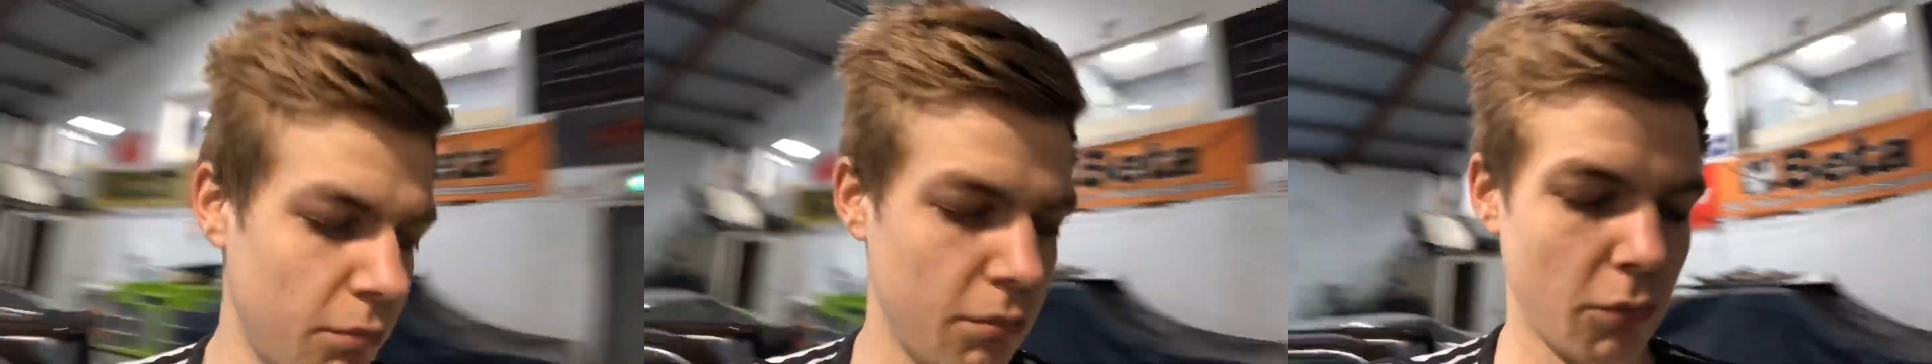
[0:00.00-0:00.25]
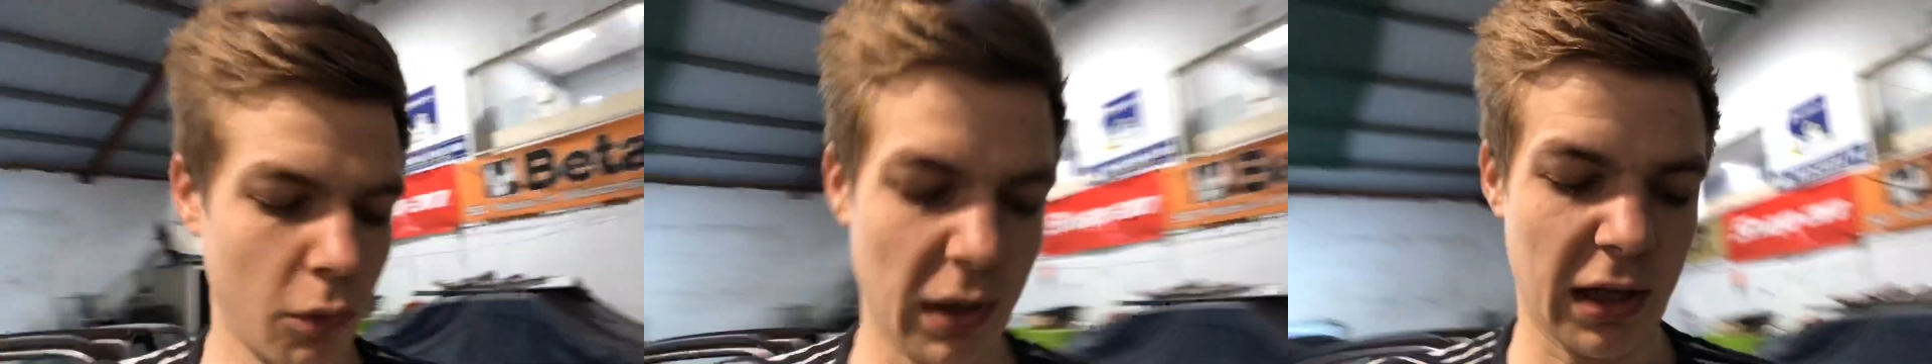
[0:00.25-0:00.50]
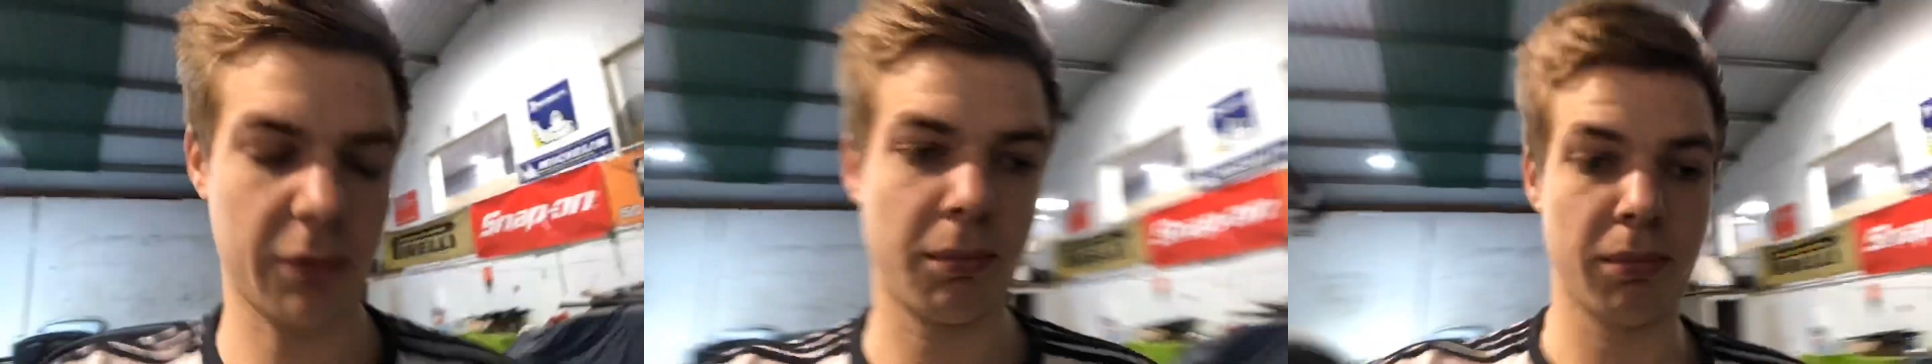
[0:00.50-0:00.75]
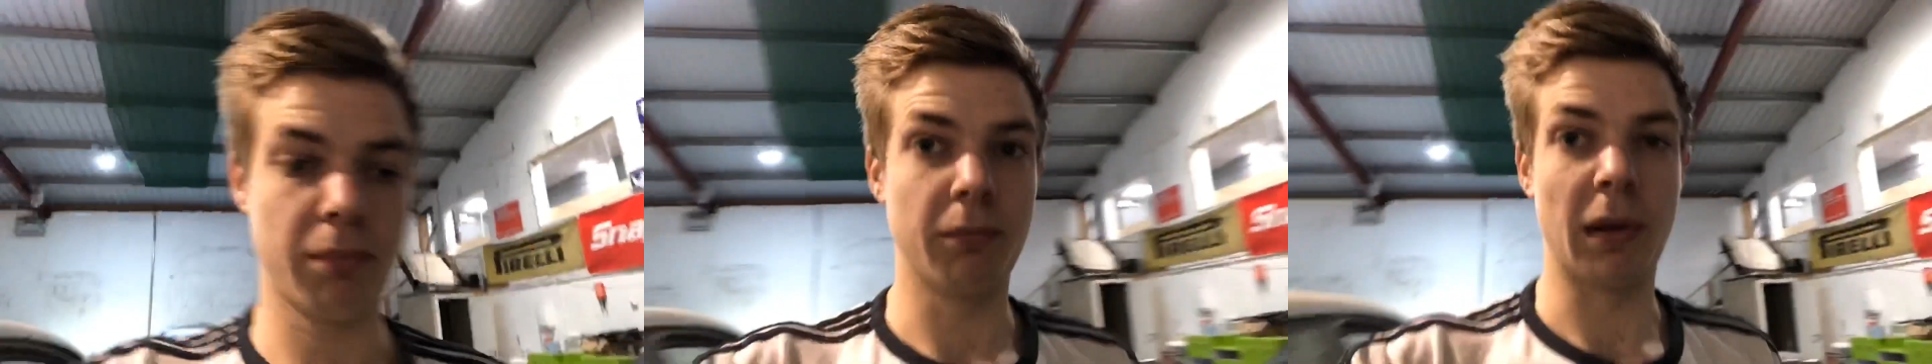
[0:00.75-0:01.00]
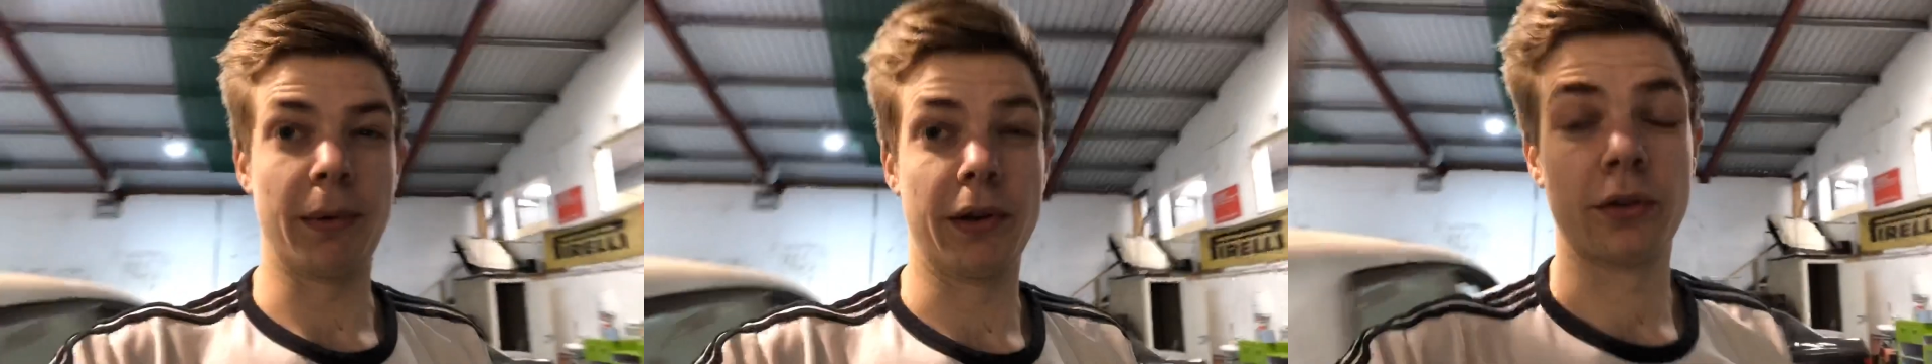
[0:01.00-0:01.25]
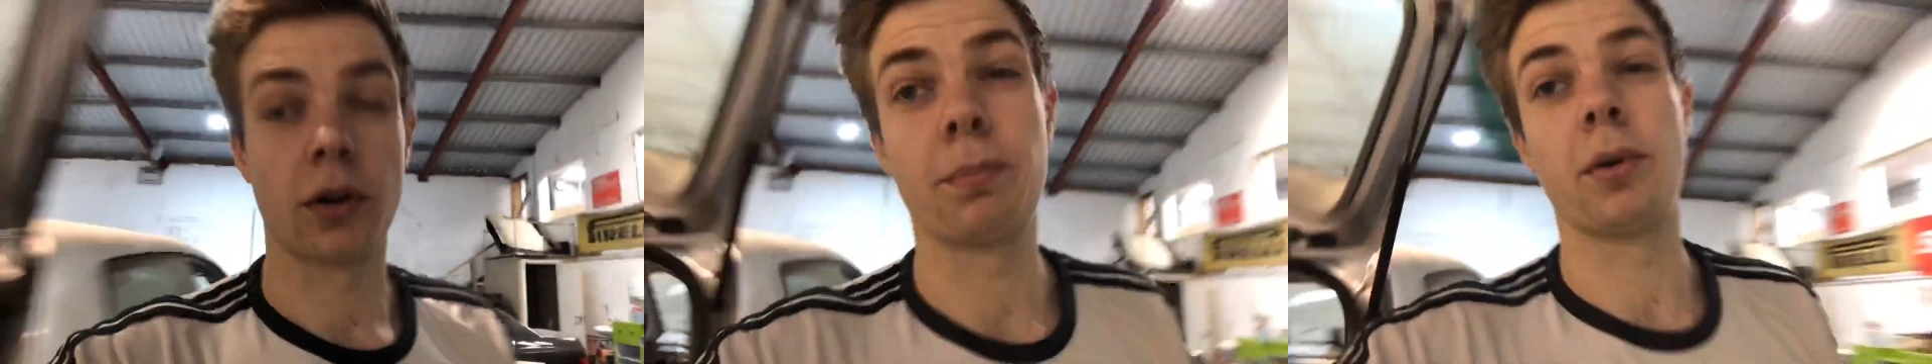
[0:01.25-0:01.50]
more or less maybe
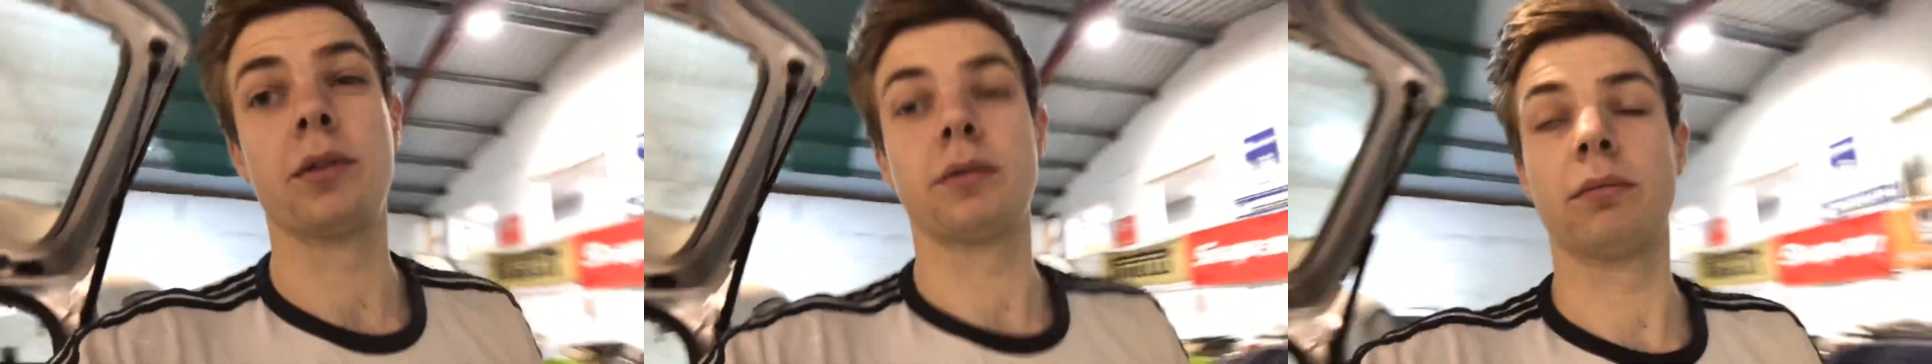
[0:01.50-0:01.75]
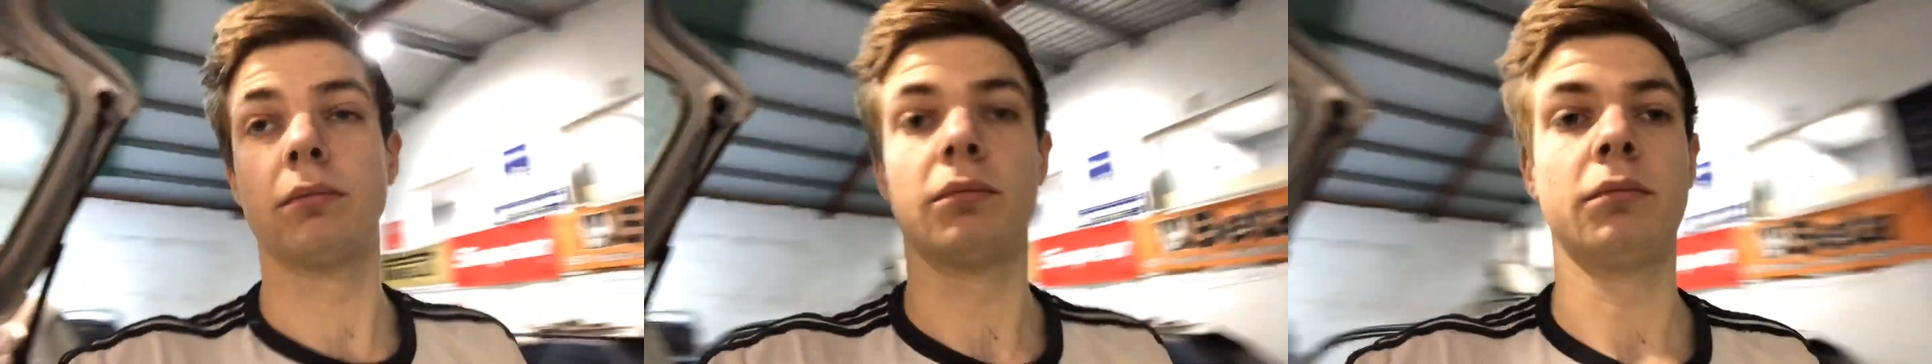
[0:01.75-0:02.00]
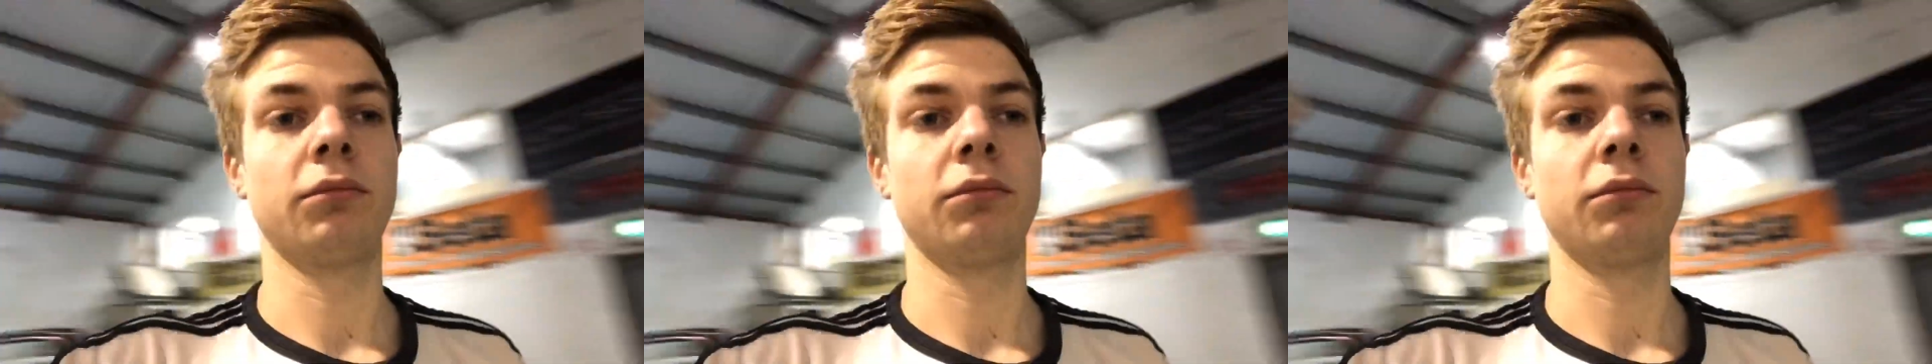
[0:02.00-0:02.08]
start putting